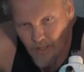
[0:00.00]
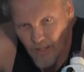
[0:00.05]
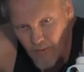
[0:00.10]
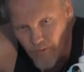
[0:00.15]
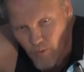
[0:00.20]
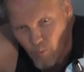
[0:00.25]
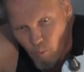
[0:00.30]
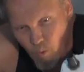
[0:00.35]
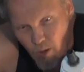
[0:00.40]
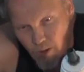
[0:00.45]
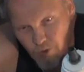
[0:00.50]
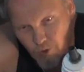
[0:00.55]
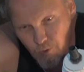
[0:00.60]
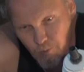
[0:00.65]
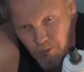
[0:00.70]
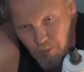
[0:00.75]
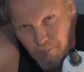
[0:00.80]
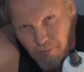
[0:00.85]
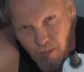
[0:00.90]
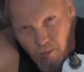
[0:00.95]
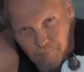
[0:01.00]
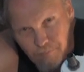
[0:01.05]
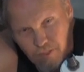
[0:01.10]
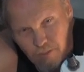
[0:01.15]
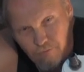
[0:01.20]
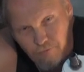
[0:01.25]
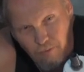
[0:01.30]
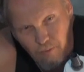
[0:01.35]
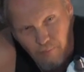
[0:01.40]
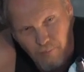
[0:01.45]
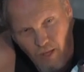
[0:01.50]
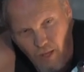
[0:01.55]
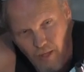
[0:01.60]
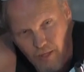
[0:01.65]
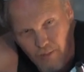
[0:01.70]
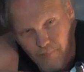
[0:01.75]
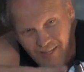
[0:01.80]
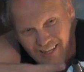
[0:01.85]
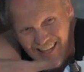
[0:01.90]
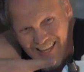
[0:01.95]
and the water will be pumped in from the
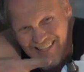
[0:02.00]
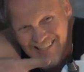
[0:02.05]
bottom and